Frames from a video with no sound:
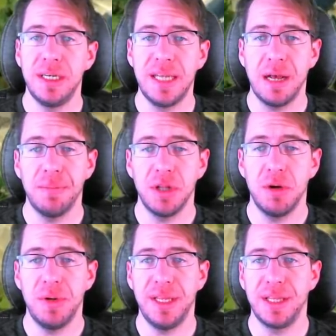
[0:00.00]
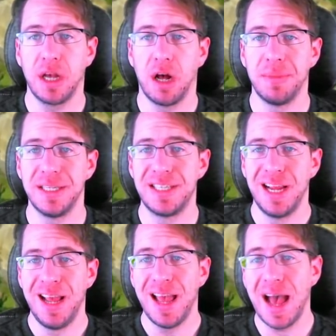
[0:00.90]
down below in the comments,
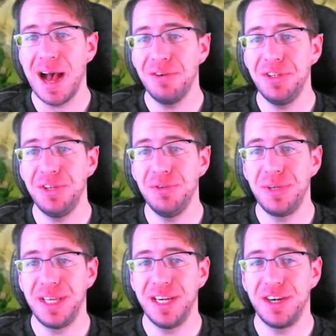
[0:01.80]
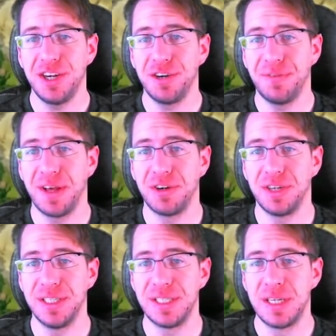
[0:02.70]
how do you gear your
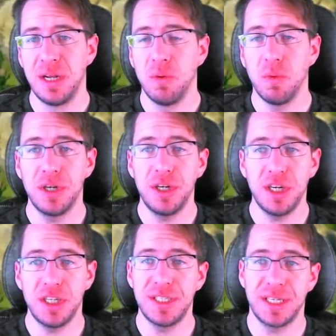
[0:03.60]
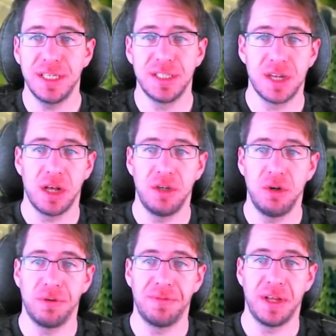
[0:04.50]
Fenris? What are your skills on
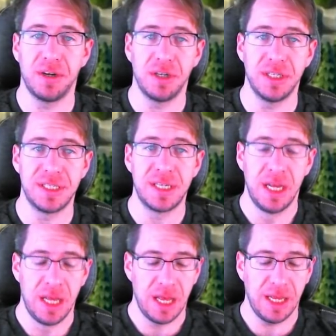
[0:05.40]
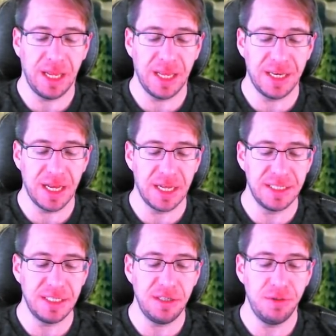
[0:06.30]
your Fenris? And
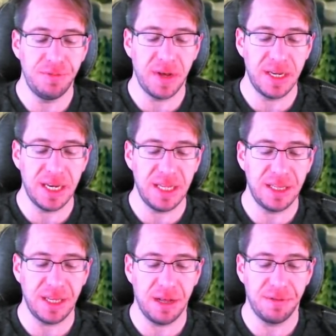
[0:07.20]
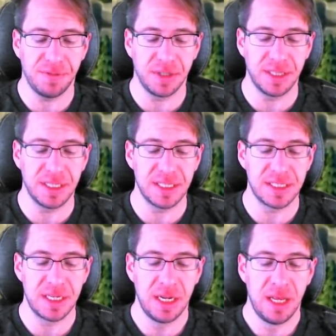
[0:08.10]
did you find anything helpful in this?